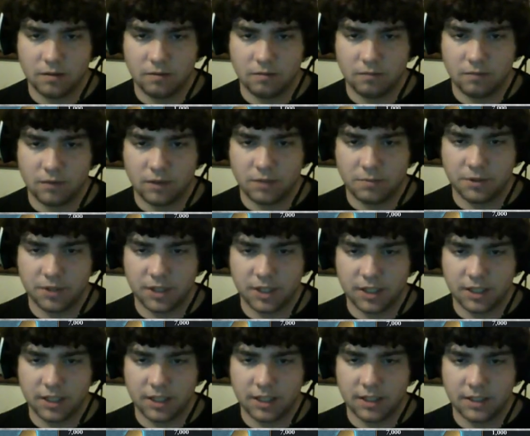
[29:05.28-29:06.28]
We are
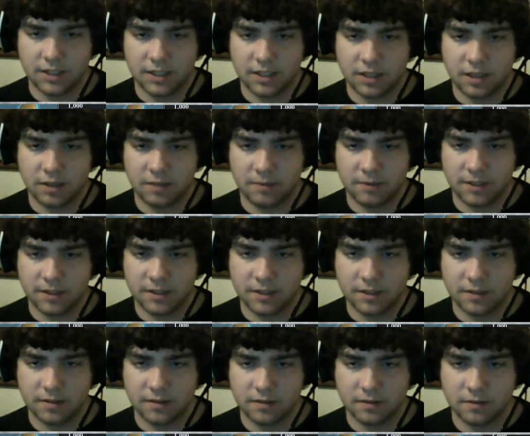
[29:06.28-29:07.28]
protecting against the Ottomans.